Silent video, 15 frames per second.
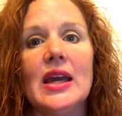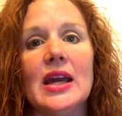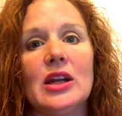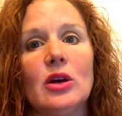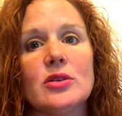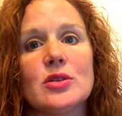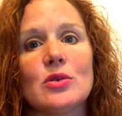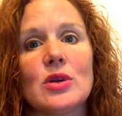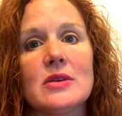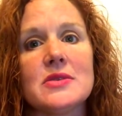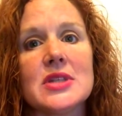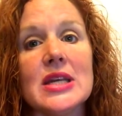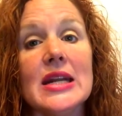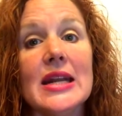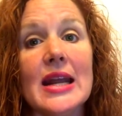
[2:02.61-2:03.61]
It also gives
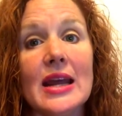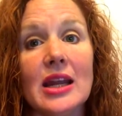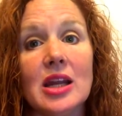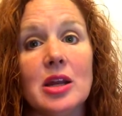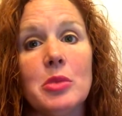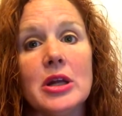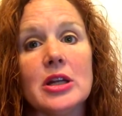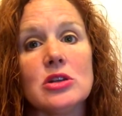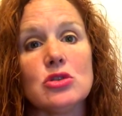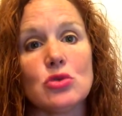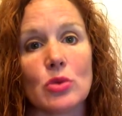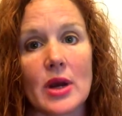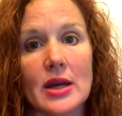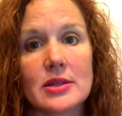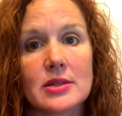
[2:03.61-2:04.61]
the name and
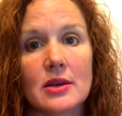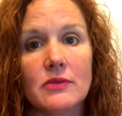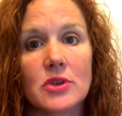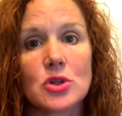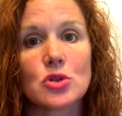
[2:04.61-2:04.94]
address of the